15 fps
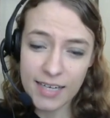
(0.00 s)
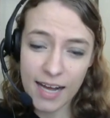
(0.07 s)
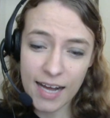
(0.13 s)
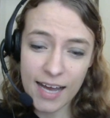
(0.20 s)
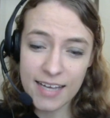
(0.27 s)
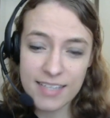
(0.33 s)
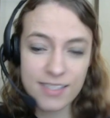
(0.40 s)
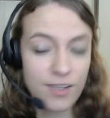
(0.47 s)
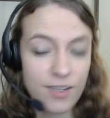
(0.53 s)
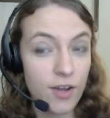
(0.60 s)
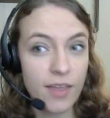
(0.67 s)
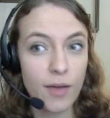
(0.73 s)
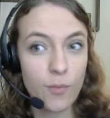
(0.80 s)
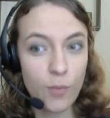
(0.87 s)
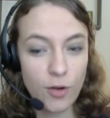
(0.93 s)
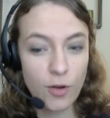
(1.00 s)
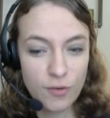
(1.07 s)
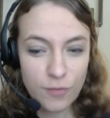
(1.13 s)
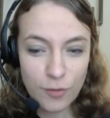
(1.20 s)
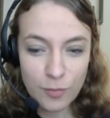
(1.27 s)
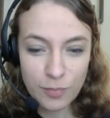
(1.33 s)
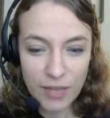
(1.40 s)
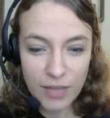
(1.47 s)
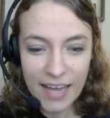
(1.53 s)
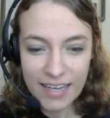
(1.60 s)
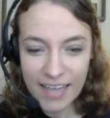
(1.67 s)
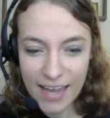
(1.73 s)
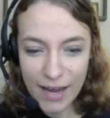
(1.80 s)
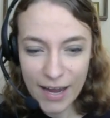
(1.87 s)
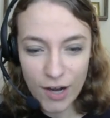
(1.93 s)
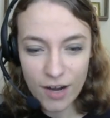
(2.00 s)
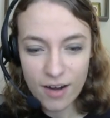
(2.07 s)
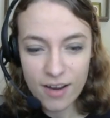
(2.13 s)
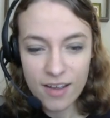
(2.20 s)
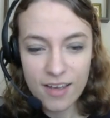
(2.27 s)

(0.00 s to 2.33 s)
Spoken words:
eyes and all that wonderful black hair.